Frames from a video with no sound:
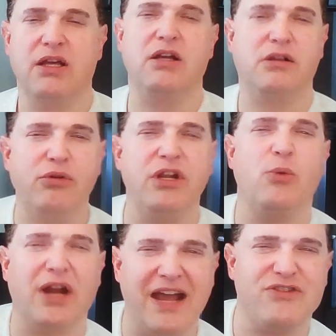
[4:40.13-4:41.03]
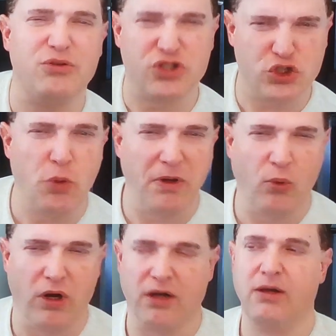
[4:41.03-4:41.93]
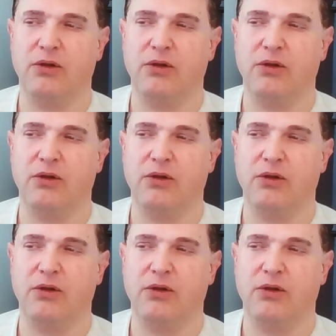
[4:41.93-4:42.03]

including when I have to do stupid work,